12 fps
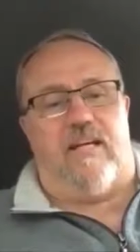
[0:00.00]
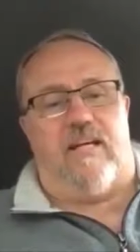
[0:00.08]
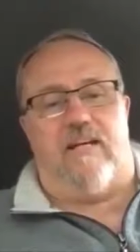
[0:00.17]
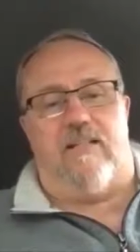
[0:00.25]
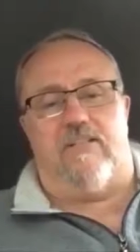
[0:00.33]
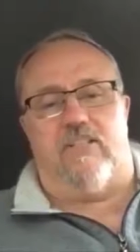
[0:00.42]

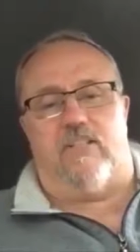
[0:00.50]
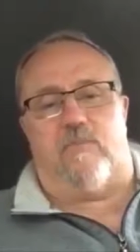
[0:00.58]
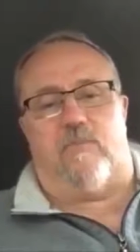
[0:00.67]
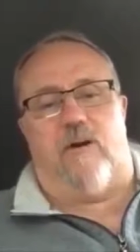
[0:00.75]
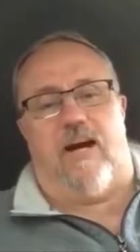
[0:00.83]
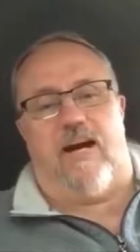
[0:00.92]
uh,
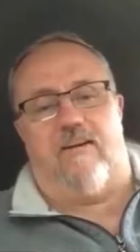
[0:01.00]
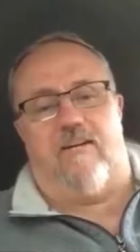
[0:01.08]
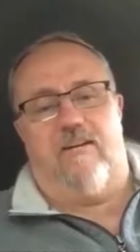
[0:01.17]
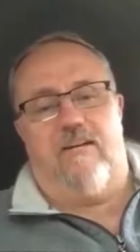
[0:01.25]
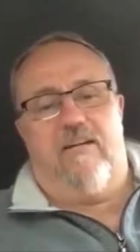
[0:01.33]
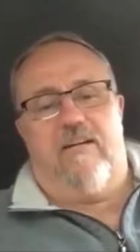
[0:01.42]
just
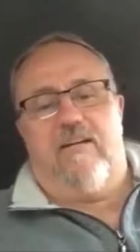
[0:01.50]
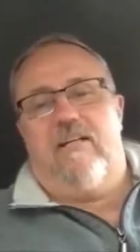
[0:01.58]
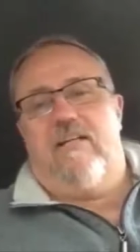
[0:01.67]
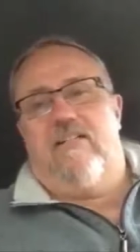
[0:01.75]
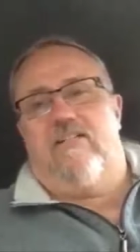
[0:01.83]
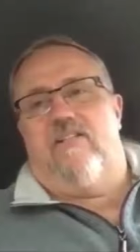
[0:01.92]
prior
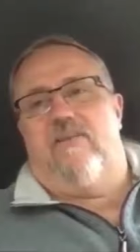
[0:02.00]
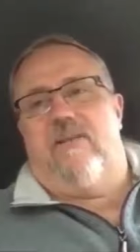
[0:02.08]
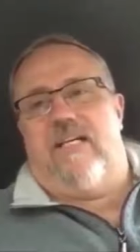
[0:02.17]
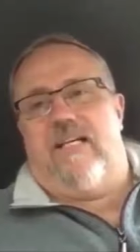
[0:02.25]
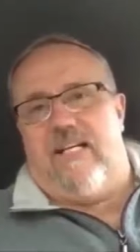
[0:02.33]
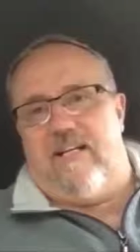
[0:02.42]
to
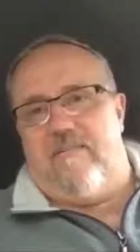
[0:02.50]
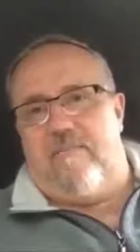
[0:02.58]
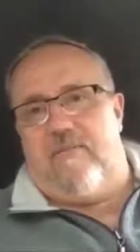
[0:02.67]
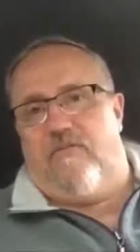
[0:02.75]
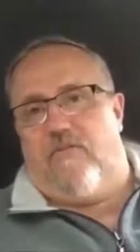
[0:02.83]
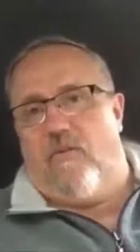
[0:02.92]
when it hit
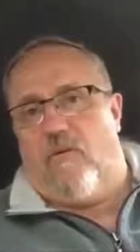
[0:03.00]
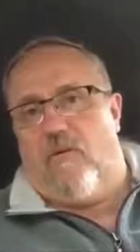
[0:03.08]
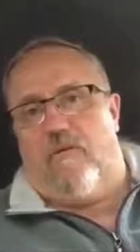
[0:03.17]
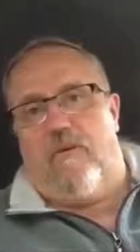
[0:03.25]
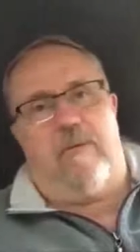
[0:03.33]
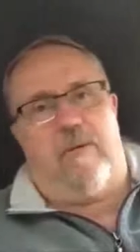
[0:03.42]

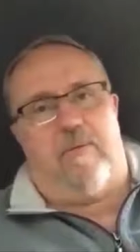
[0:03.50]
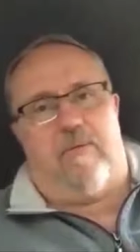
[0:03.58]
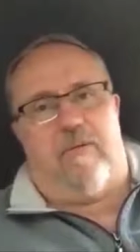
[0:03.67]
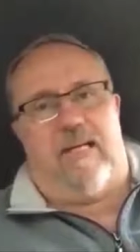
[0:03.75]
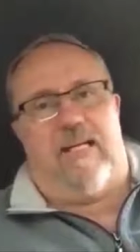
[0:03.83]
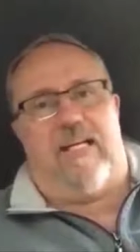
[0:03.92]
before.
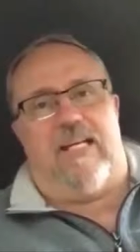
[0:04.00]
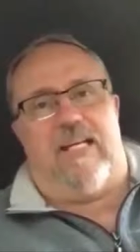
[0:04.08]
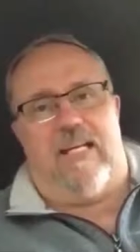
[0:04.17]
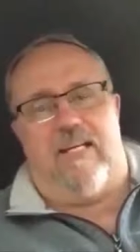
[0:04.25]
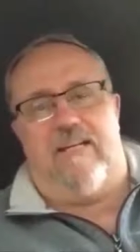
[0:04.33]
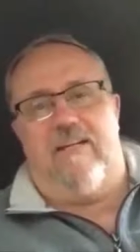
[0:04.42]
Remember, it
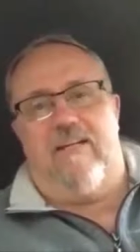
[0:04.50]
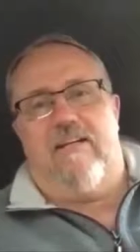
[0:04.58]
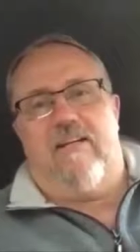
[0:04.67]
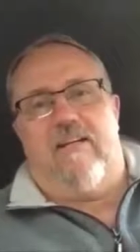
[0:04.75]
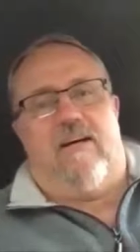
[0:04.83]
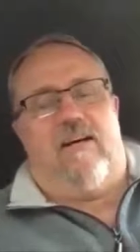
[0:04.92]
hit
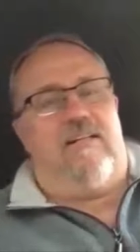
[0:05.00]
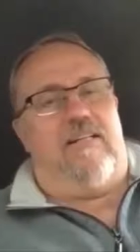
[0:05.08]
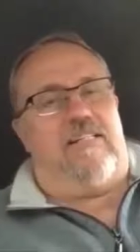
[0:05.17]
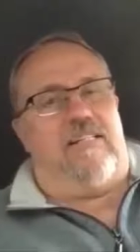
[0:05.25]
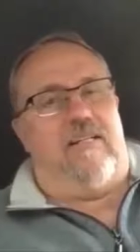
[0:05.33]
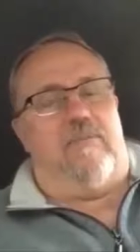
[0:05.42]
on
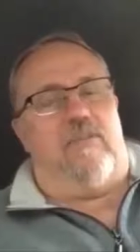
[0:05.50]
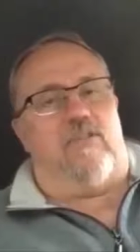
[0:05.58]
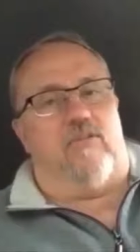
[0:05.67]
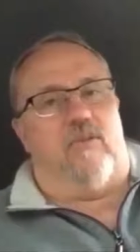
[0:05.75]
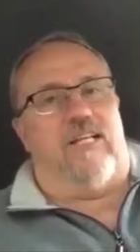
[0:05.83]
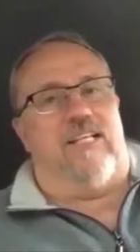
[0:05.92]
December
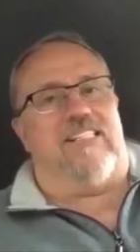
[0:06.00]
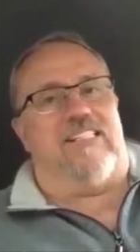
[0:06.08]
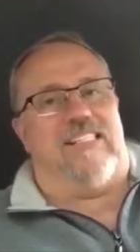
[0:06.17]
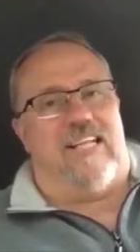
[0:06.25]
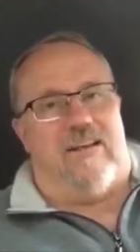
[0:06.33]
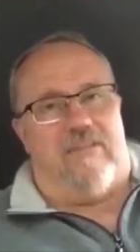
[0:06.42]

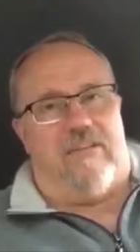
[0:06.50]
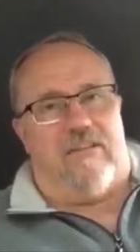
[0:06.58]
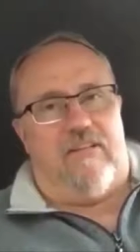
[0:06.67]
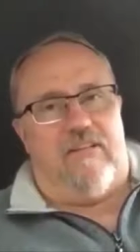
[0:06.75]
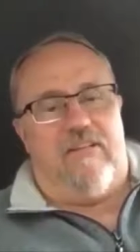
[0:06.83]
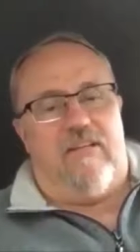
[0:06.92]

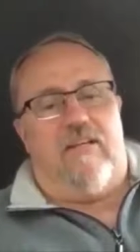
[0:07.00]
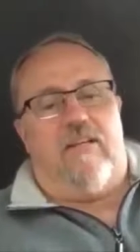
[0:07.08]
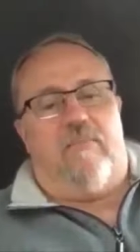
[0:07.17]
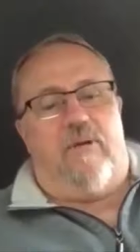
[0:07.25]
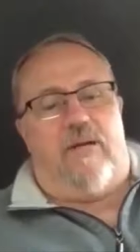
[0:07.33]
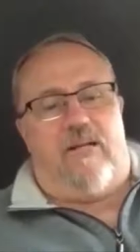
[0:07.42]
27th.
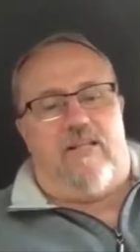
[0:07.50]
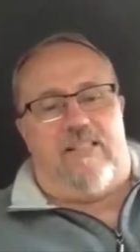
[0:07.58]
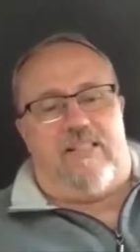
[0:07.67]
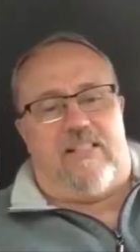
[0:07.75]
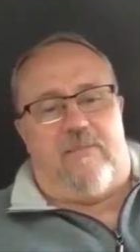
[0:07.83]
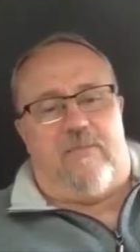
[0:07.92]
But on
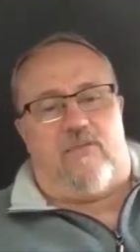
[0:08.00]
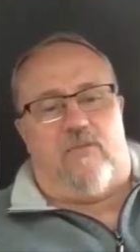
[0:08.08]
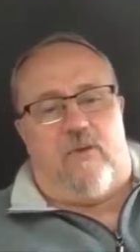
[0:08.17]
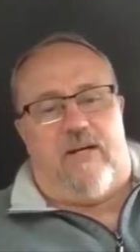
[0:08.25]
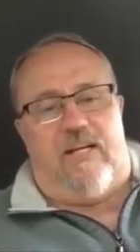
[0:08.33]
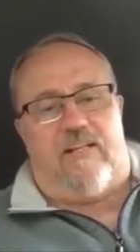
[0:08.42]
December
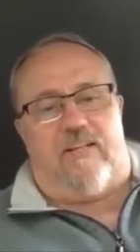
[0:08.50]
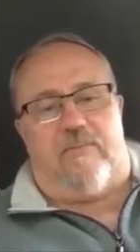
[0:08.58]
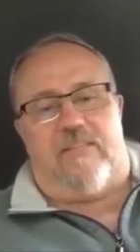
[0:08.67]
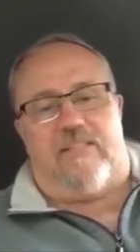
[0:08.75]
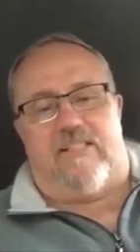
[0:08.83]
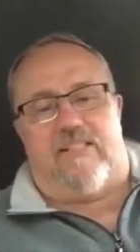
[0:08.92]
20th,
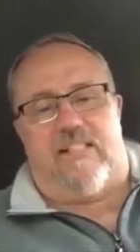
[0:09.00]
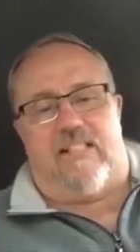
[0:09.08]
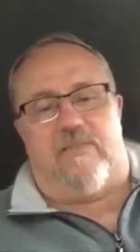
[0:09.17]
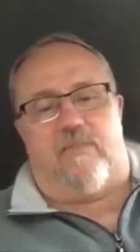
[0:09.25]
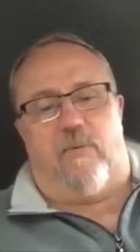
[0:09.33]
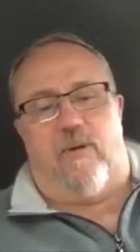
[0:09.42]
there was a
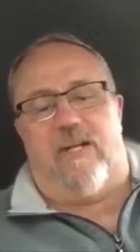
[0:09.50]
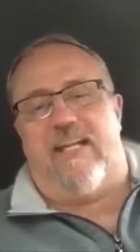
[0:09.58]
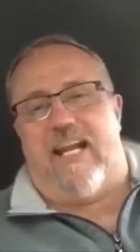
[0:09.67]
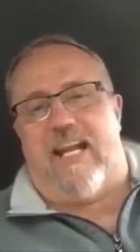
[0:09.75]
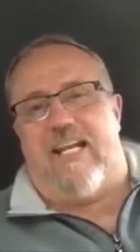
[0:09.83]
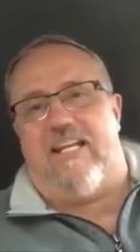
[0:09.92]

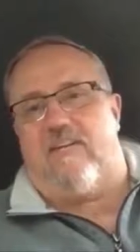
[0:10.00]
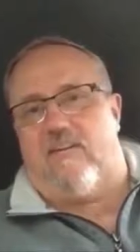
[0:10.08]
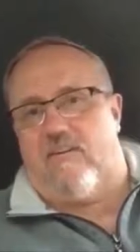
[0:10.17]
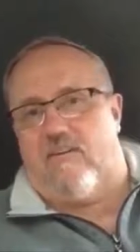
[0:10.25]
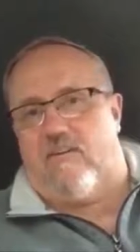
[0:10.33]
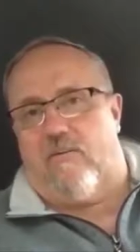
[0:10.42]
6.8
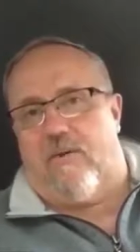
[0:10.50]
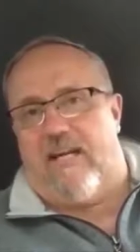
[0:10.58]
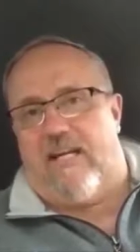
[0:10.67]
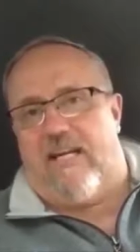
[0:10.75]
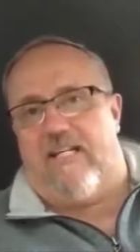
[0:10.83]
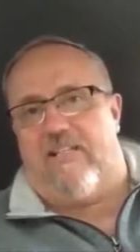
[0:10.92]

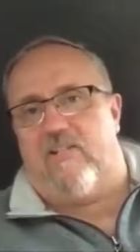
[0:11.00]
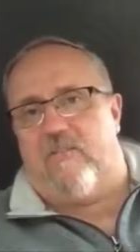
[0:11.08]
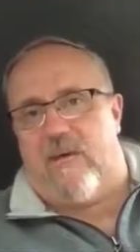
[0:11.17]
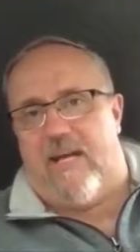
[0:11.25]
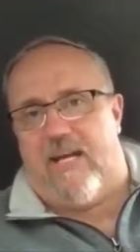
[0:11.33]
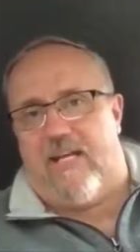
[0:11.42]
earthquake hit
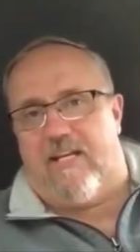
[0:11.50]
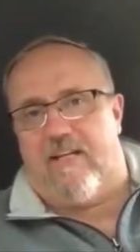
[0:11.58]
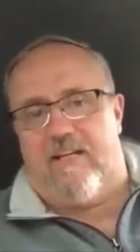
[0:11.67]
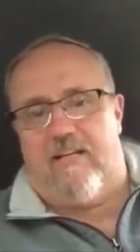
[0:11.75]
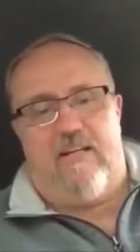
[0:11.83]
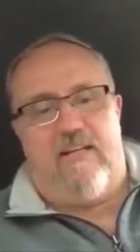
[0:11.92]
Japan.
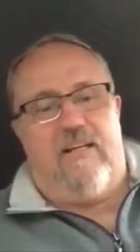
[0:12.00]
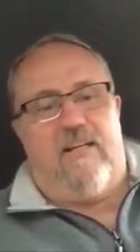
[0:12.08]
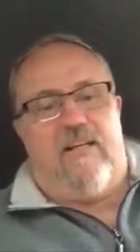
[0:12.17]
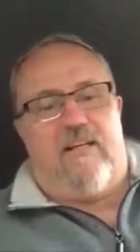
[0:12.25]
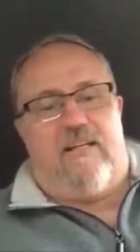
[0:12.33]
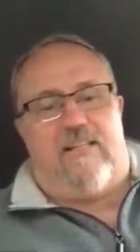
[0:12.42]

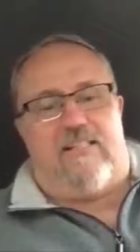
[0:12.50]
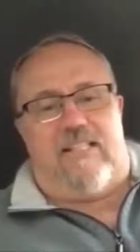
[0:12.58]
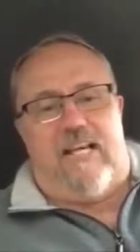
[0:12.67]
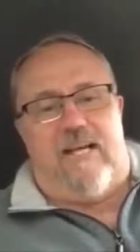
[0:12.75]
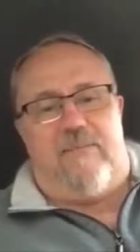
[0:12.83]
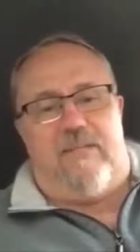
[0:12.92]
The
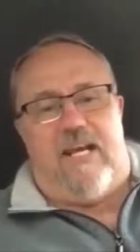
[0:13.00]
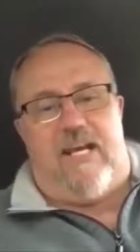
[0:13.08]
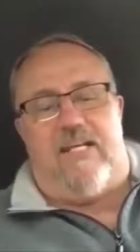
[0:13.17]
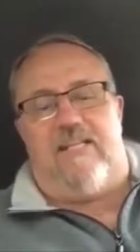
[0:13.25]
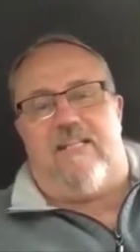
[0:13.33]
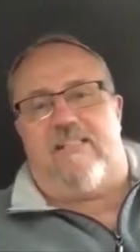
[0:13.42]
same
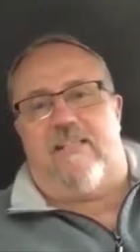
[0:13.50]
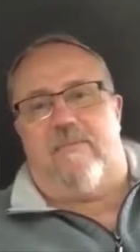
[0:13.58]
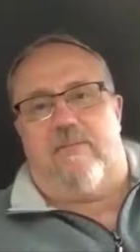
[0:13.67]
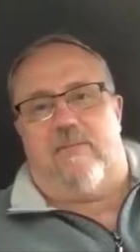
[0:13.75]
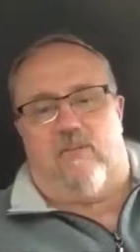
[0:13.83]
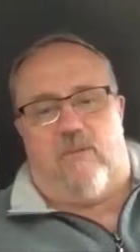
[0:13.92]
day,
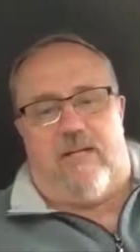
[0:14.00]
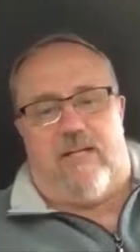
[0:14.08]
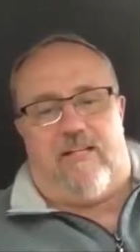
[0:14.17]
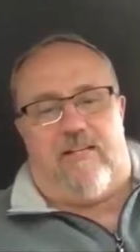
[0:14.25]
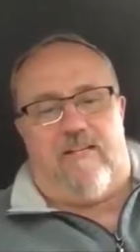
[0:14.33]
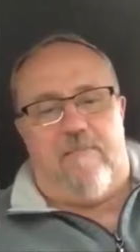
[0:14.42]
December
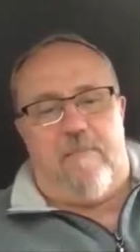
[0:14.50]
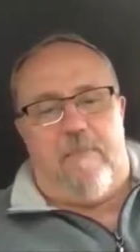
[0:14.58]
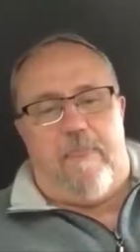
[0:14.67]
20th,